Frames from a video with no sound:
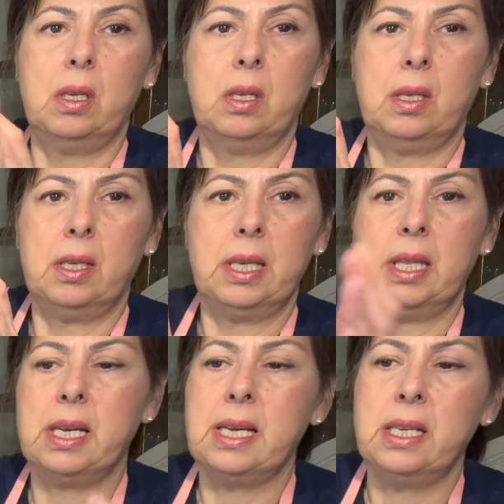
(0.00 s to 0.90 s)
like
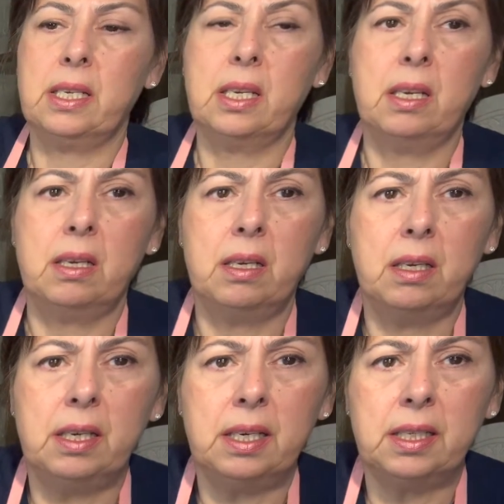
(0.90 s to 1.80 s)
that,
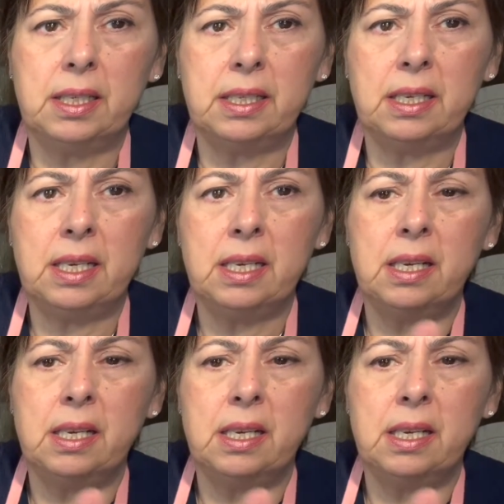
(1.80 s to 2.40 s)
you can see.